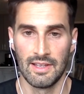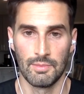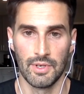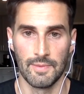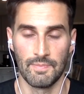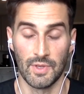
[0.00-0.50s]

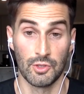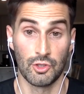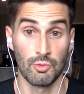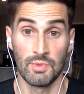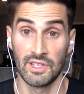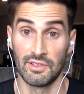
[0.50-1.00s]
But
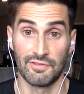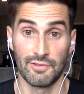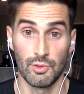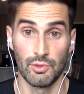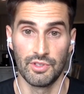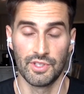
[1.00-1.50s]
assuming the
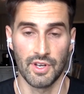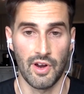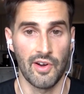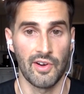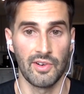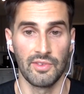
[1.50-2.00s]
foods
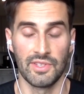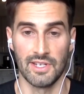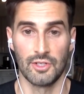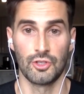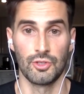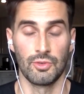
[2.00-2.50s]
are the
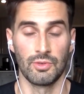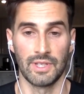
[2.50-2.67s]
issue,